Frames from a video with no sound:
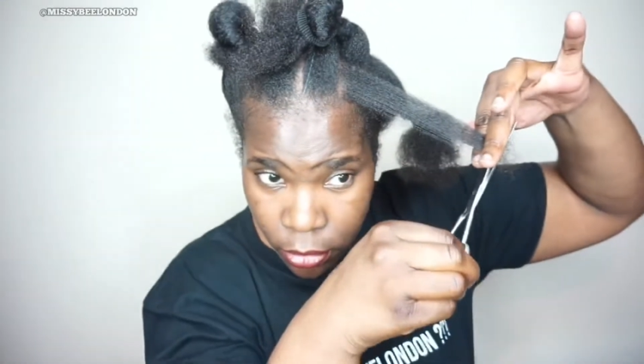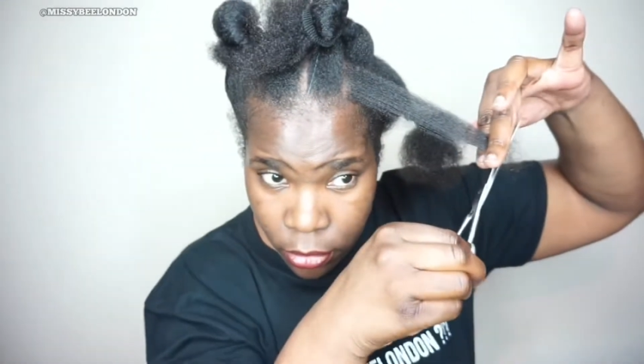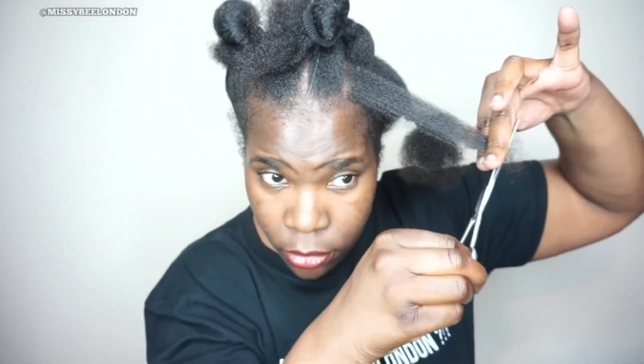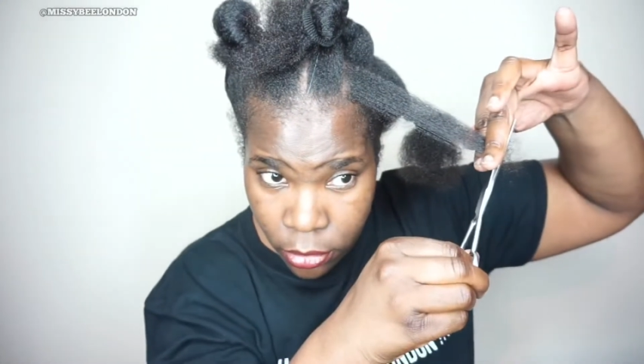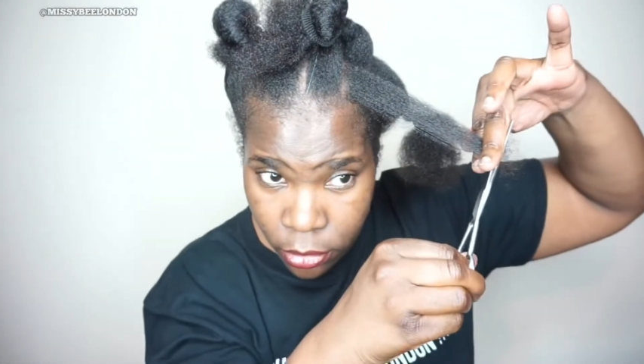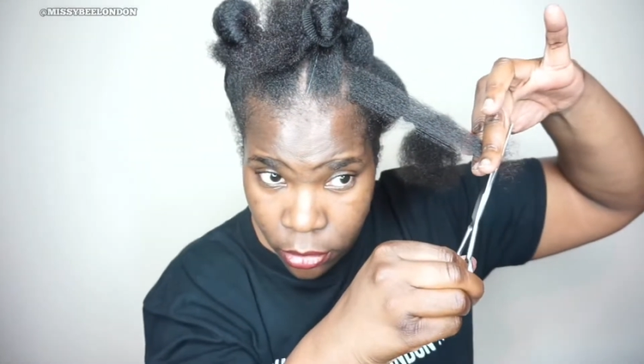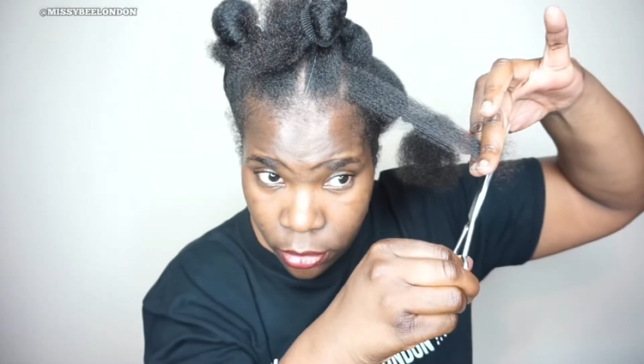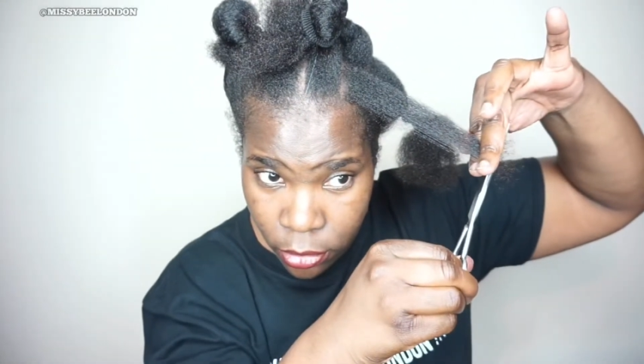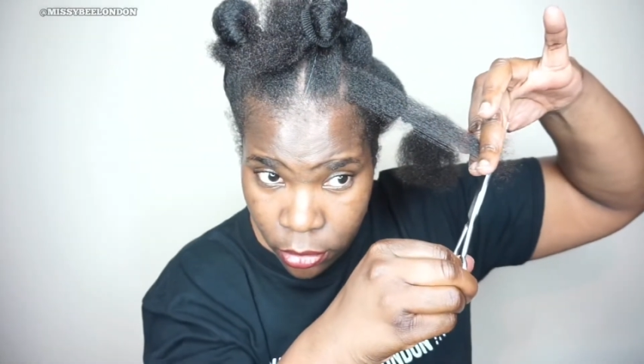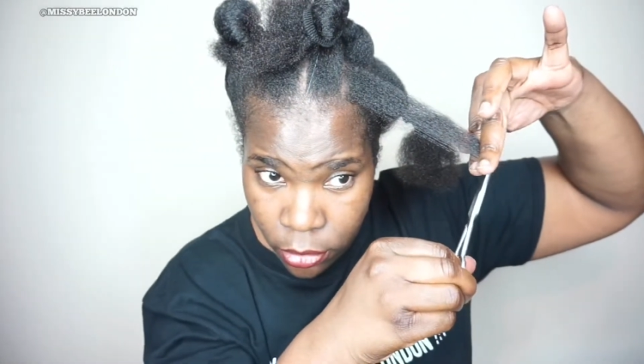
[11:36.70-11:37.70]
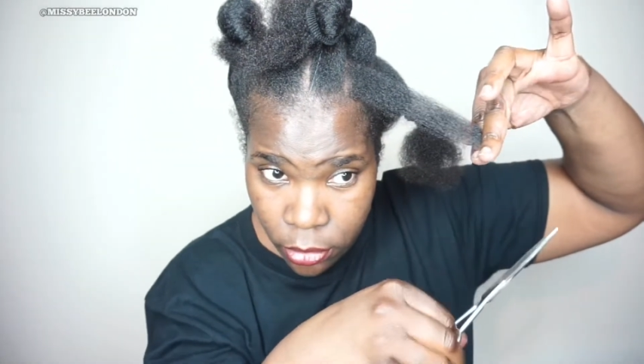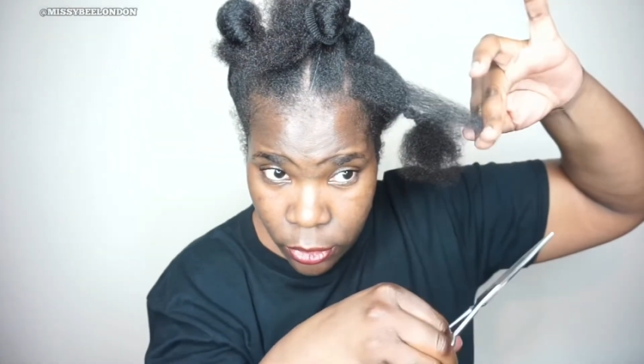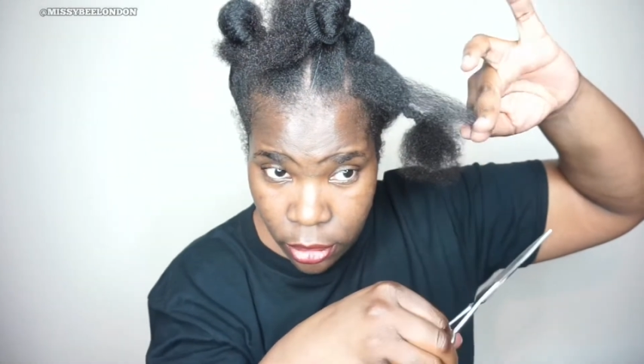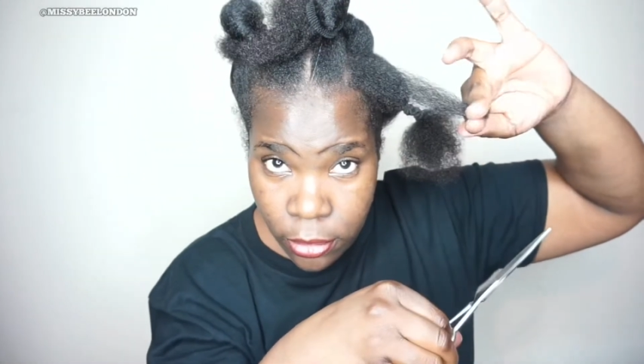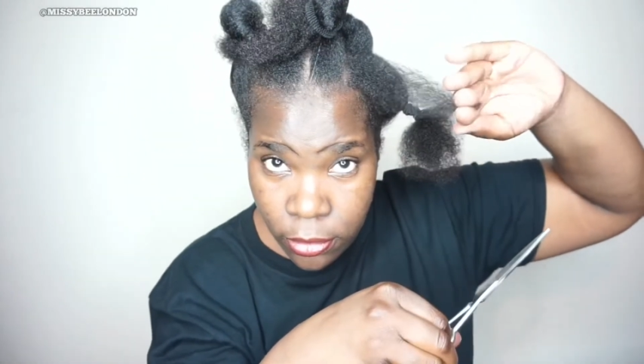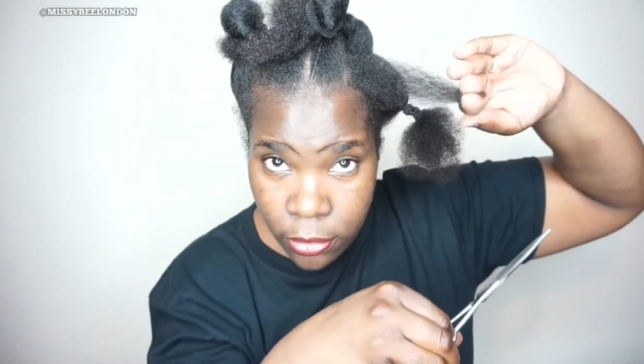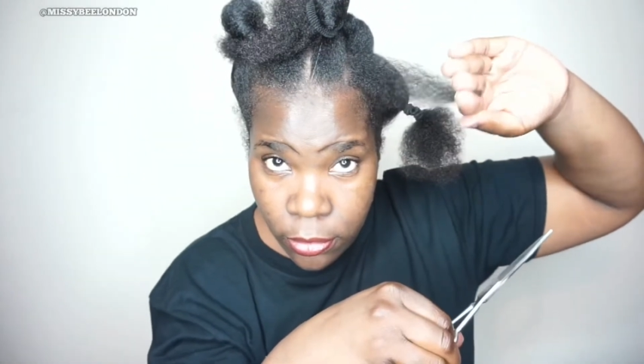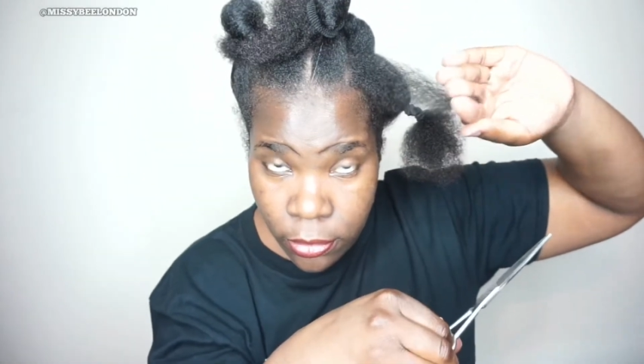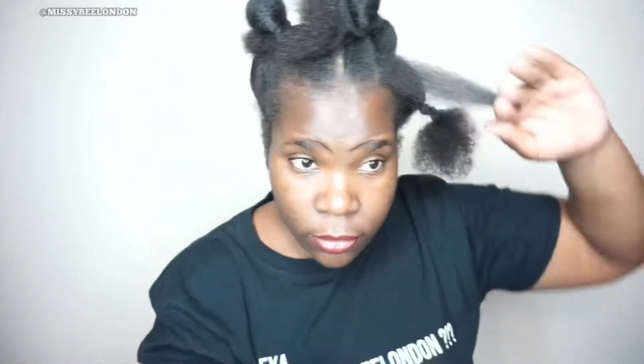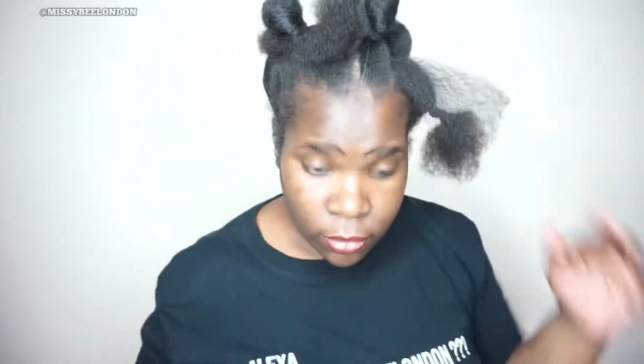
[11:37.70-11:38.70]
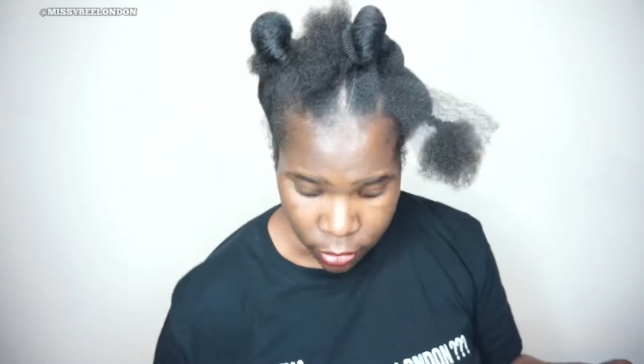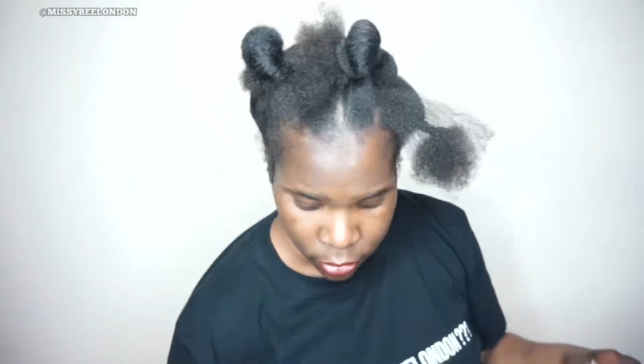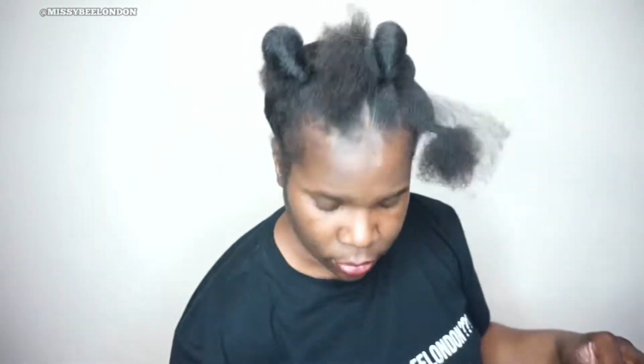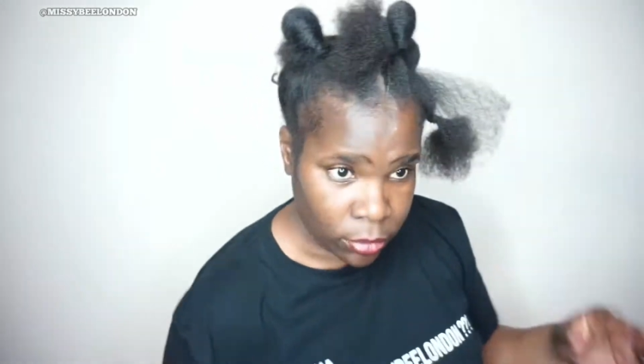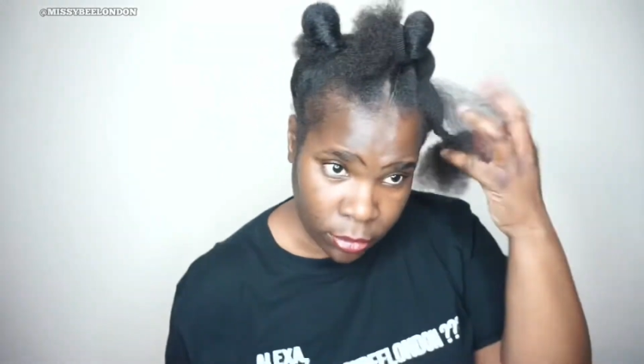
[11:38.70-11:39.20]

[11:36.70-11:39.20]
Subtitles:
as regular as I should be